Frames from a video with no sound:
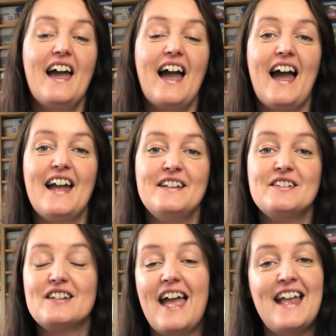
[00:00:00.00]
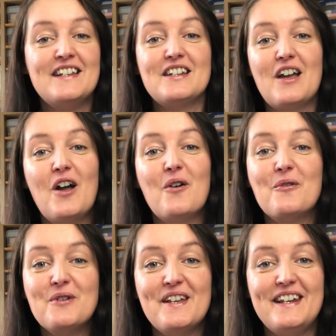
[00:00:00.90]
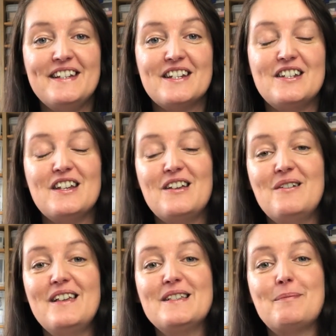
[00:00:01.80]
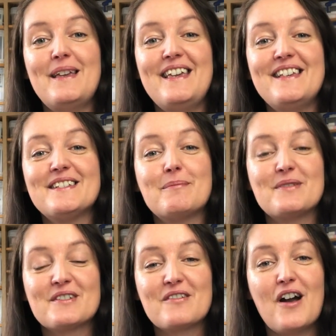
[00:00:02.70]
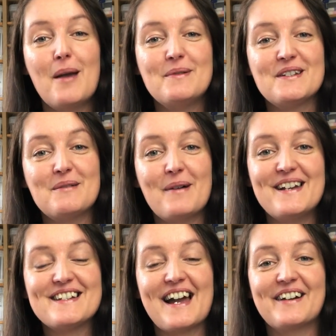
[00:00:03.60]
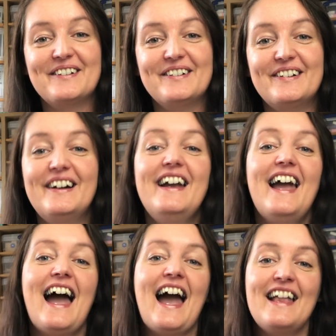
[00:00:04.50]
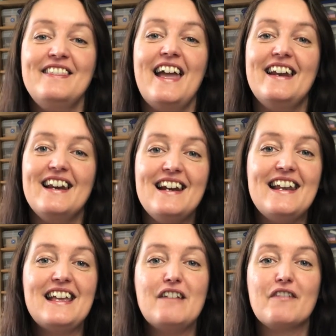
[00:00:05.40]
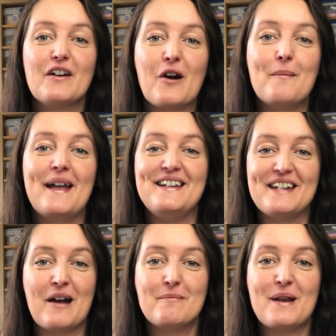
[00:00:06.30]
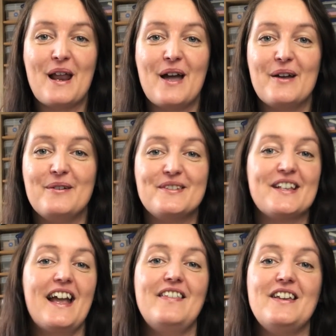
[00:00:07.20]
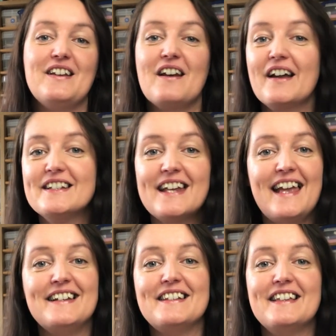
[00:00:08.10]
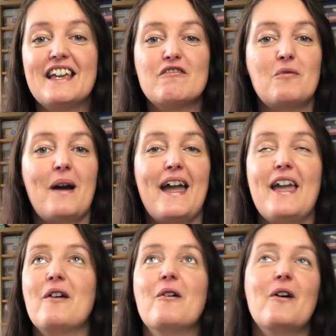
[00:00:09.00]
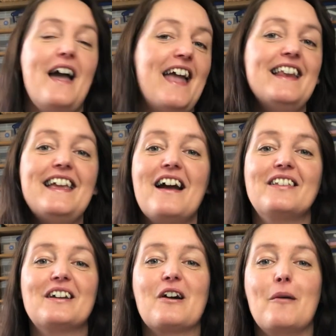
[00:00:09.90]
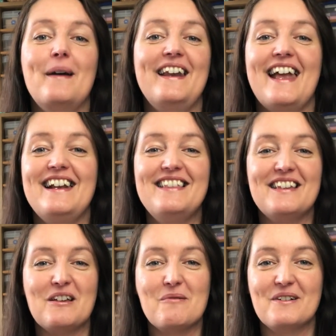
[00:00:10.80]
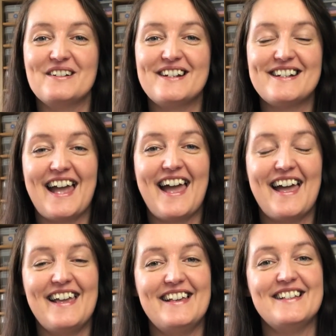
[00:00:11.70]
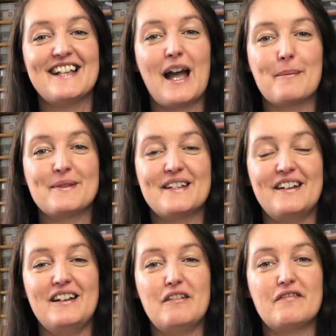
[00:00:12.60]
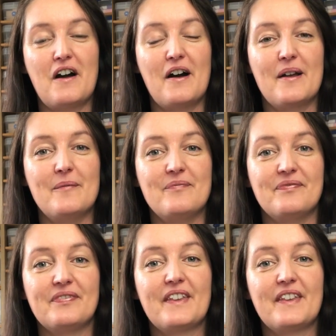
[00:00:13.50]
And to enter, all you need to do is be subscribed to my channel and then leave a comment down below saying that you'd like to enter the giveaway or any other comment, anything you want to share is absolutely fine.